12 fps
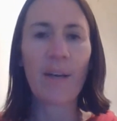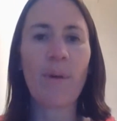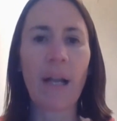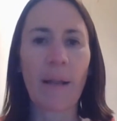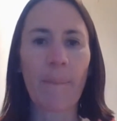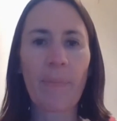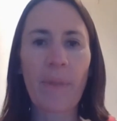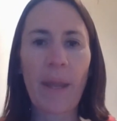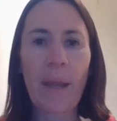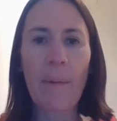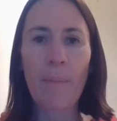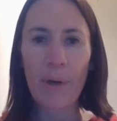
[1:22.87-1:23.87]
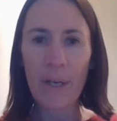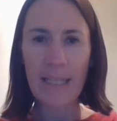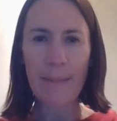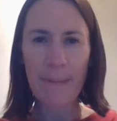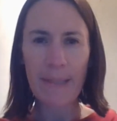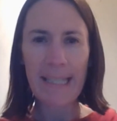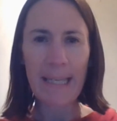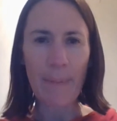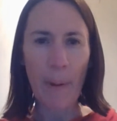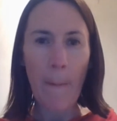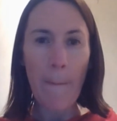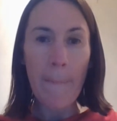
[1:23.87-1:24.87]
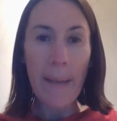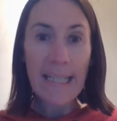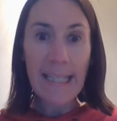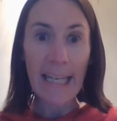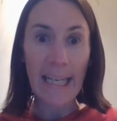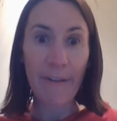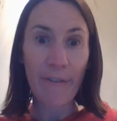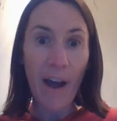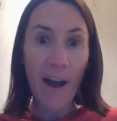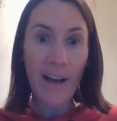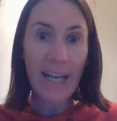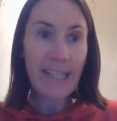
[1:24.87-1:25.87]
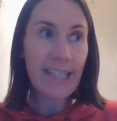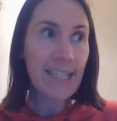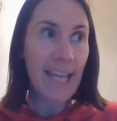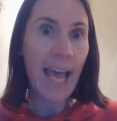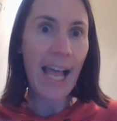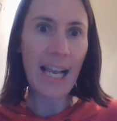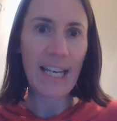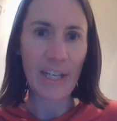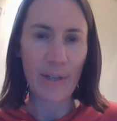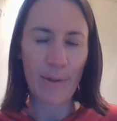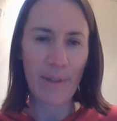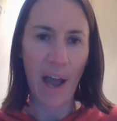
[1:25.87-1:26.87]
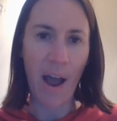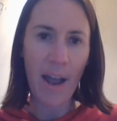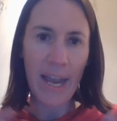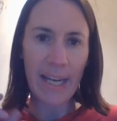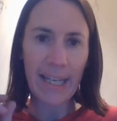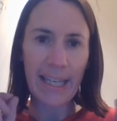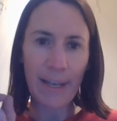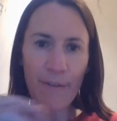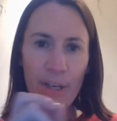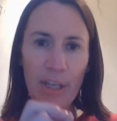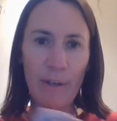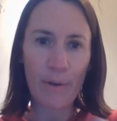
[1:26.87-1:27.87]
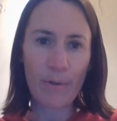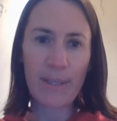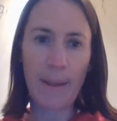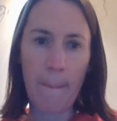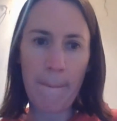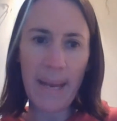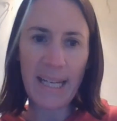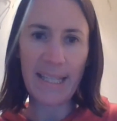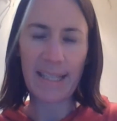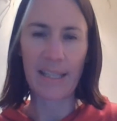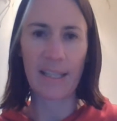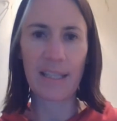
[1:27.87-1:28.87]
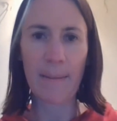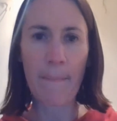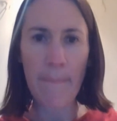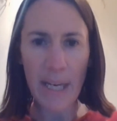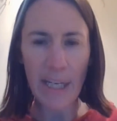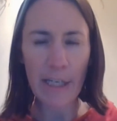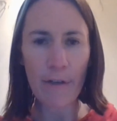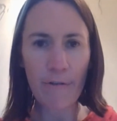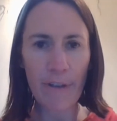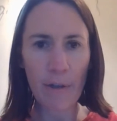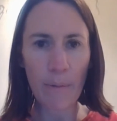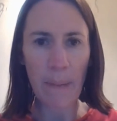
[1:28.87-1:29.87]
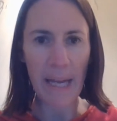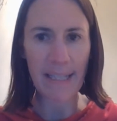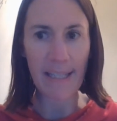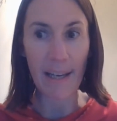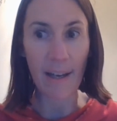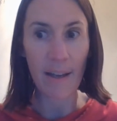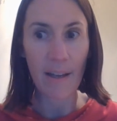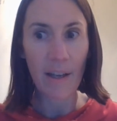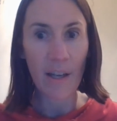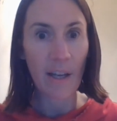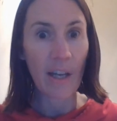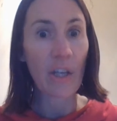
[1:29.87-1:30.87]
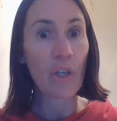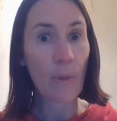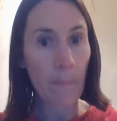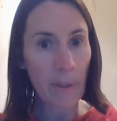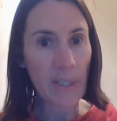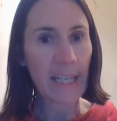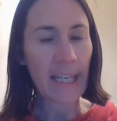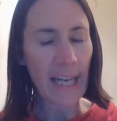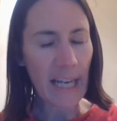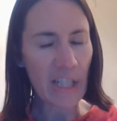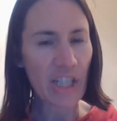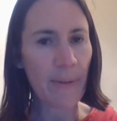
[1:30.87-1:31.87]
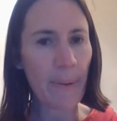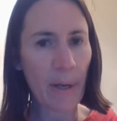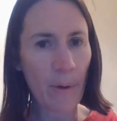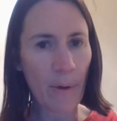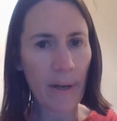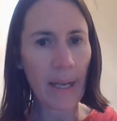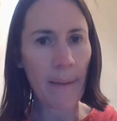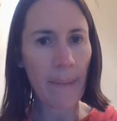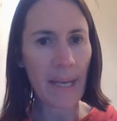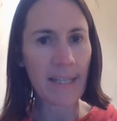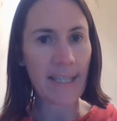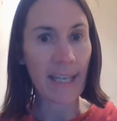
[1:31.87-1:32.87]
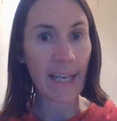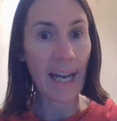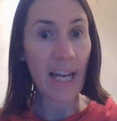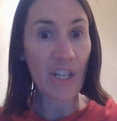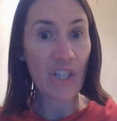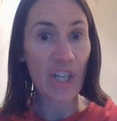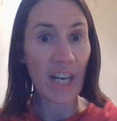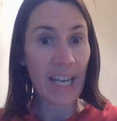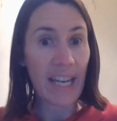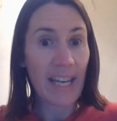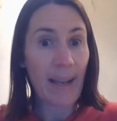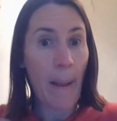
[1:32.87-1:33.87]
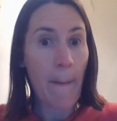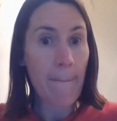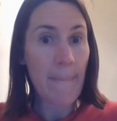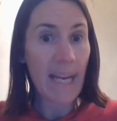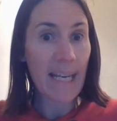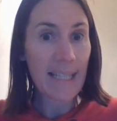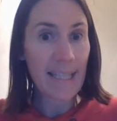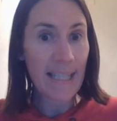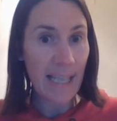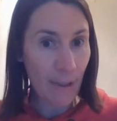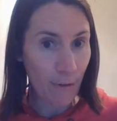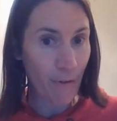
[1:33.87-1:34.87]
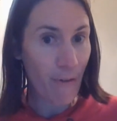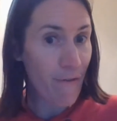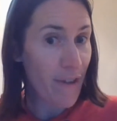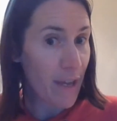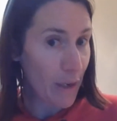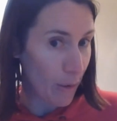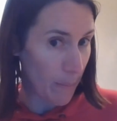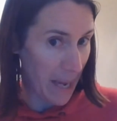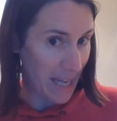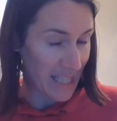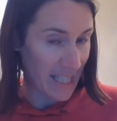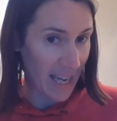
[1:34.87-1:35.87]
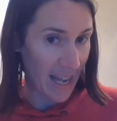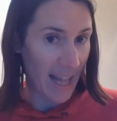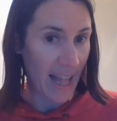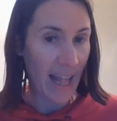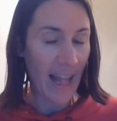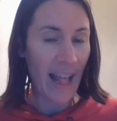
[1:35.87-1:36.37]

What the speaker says: Well, what is a placebo? Basically, if I tell you that I am giving you some medicine to make you feel better, your body can actually be quite amazing and actually make itself feel better,